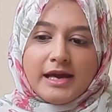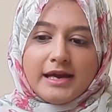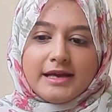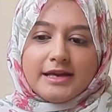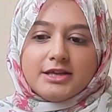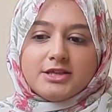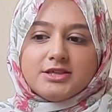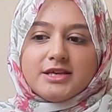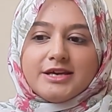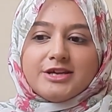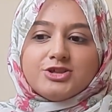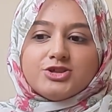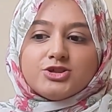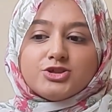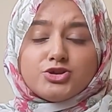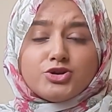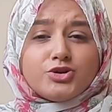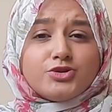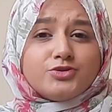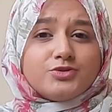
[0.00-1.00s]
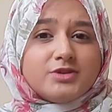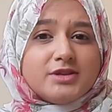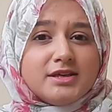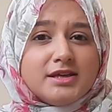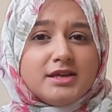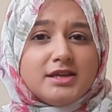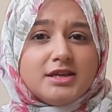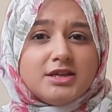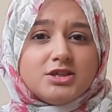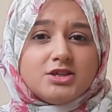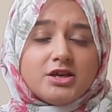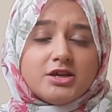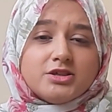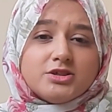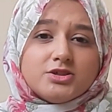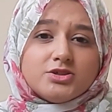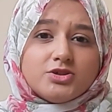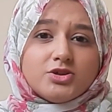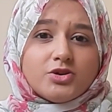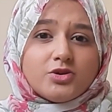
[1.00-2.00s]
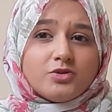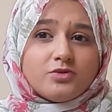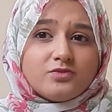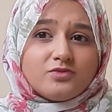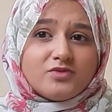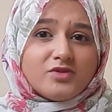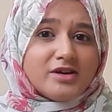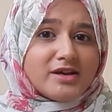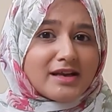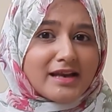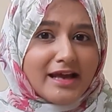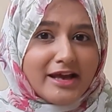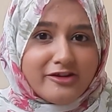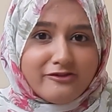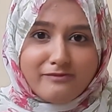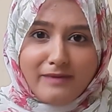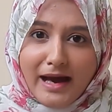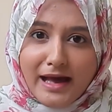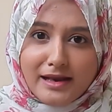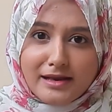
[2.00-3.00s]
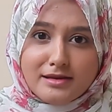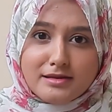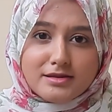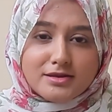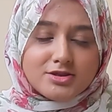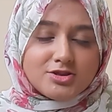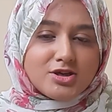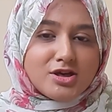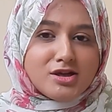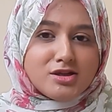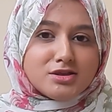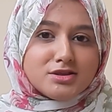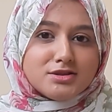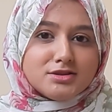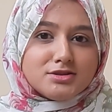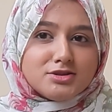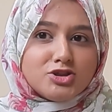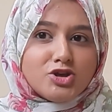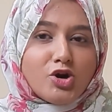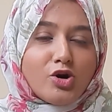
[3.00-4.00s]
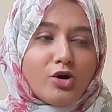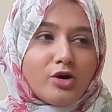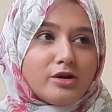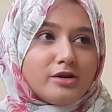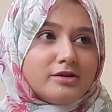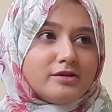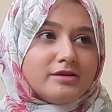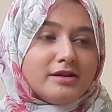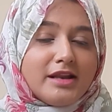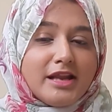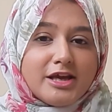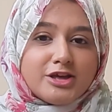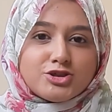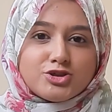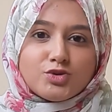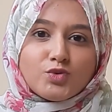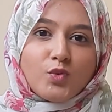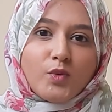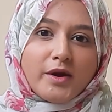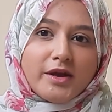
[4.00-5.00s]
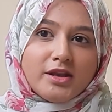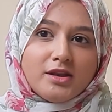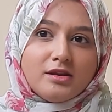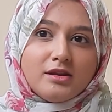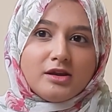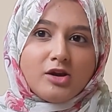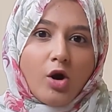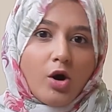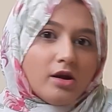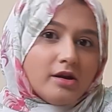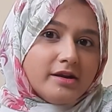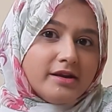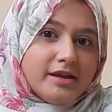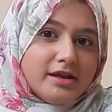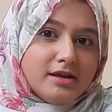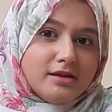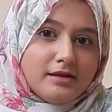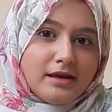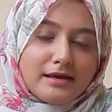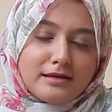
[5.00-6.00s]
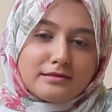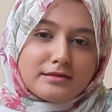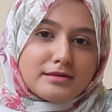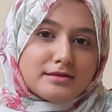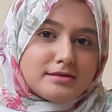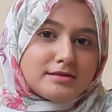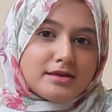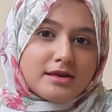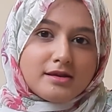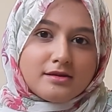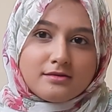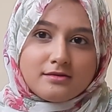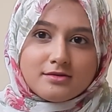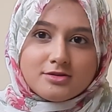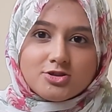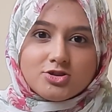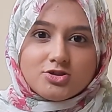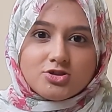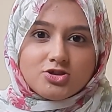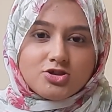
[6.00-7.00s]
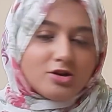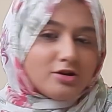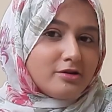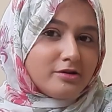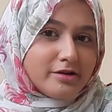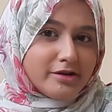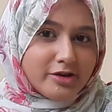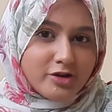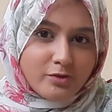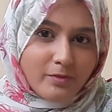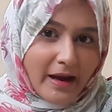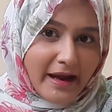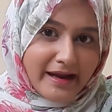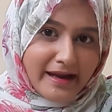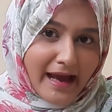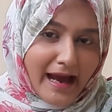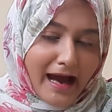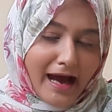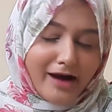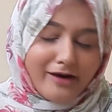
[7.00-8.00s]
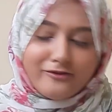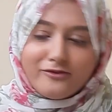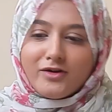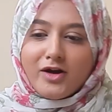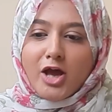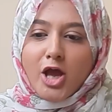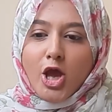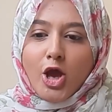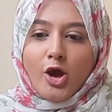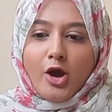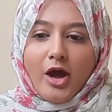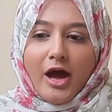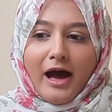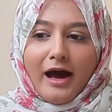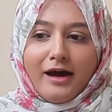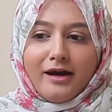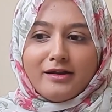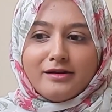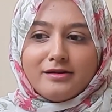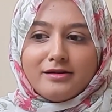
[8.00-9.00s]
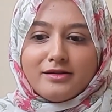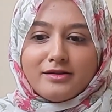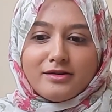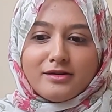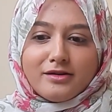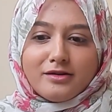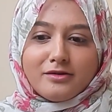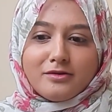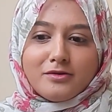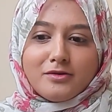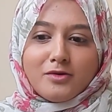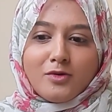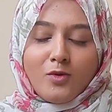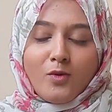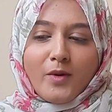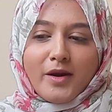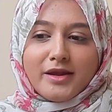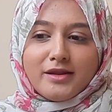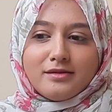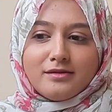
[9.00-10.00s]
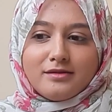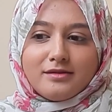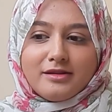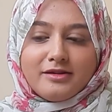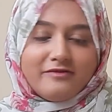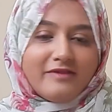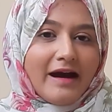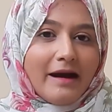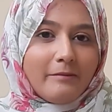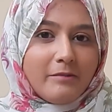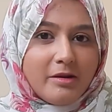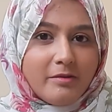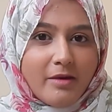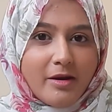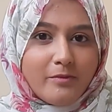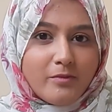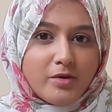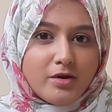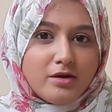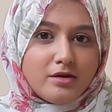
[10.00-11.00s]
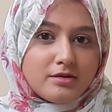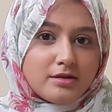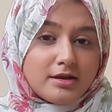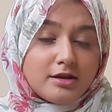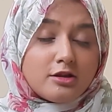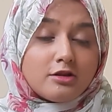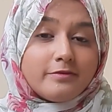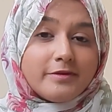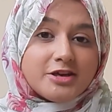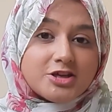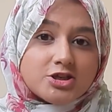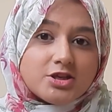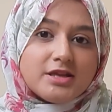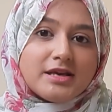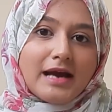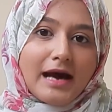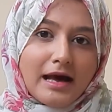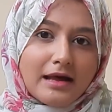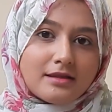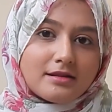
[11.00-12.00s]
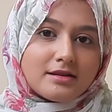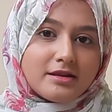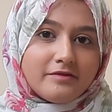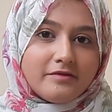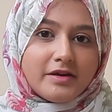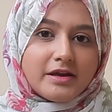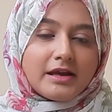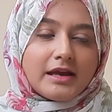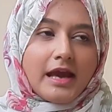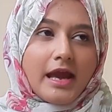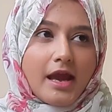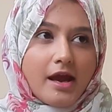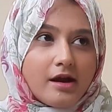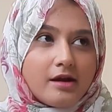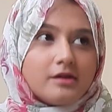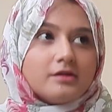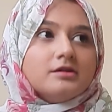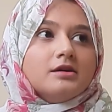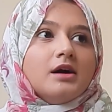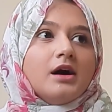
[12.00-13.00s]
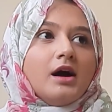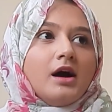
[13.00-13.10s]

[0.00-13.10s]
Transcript: It changes your routine, it changes your work-life balance, it changes your relation with the already existing children you might have, and with the family members, and especially us living here.